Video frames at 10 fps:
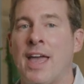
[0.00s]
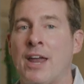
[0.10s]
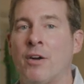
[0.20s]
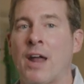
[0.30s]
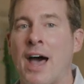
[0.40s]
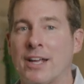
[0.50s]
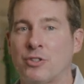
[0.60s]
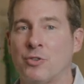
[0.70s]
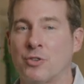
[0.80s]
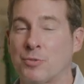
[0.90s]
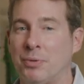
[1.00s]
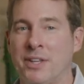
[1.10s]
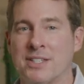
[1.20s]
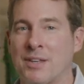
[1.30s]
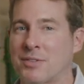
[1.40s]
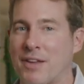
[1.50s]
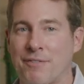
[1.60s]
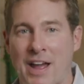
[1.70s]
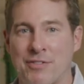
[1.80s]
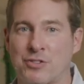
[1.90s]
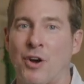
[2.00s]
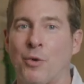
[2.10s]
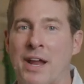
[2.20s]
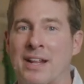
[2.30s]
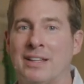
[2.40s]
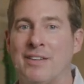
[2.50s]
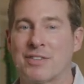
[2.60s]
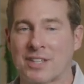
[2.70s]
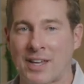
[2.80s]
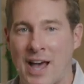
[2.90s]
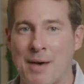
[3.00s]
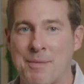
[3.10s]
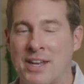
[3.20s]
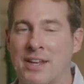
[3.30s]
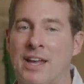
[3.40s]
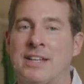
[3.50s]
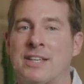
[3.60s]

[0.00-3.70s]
And on iTunes, please give us that 5-star rating. Leave us a comment.